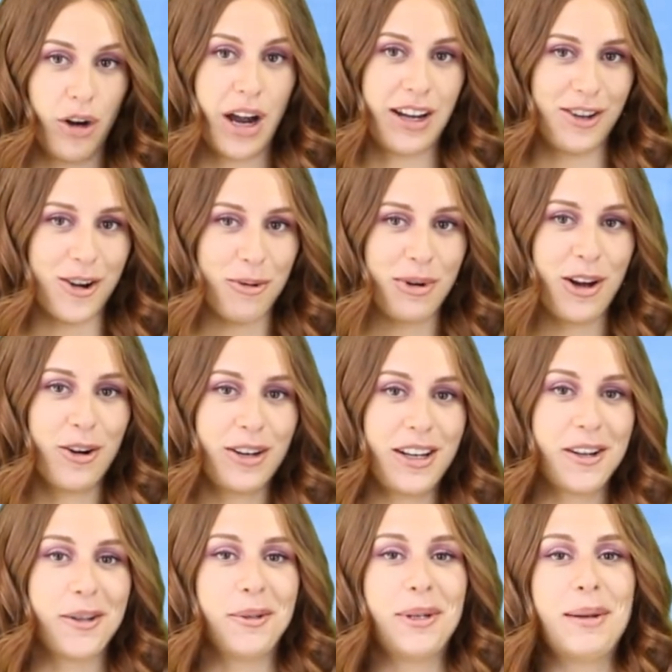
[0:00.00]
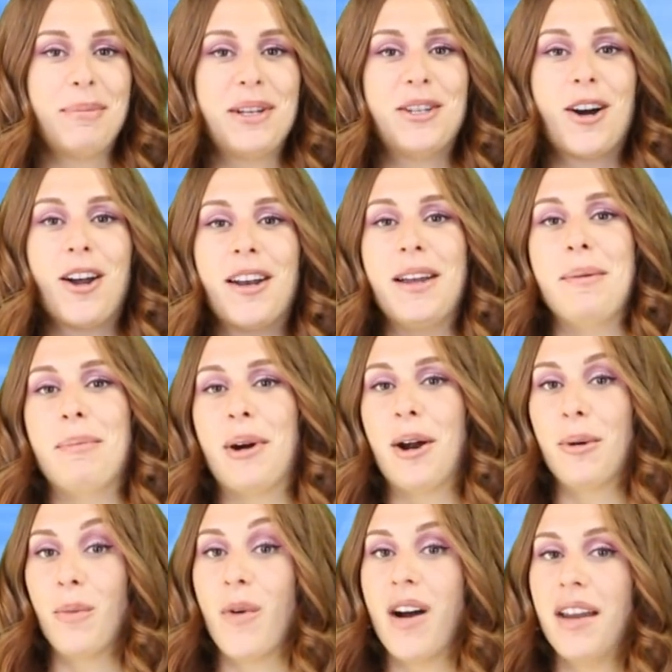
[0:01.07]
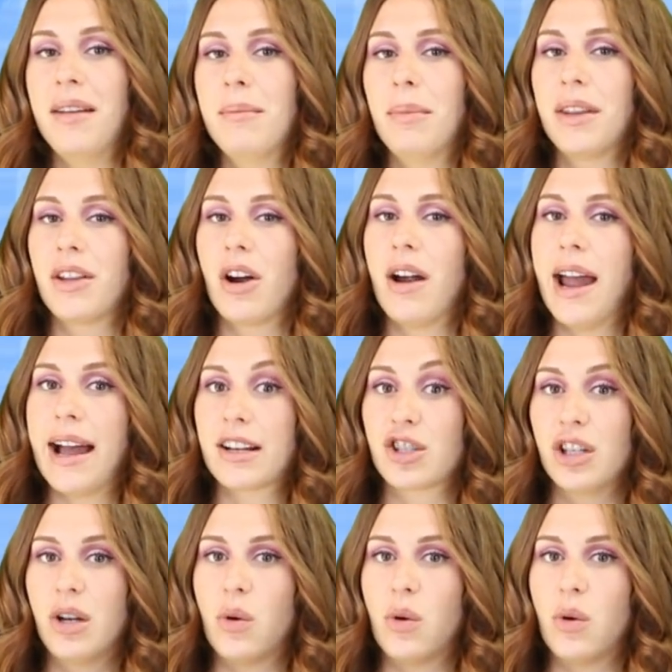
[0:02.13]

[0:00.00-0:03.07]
I know we already included Madonna in part one, but there are actually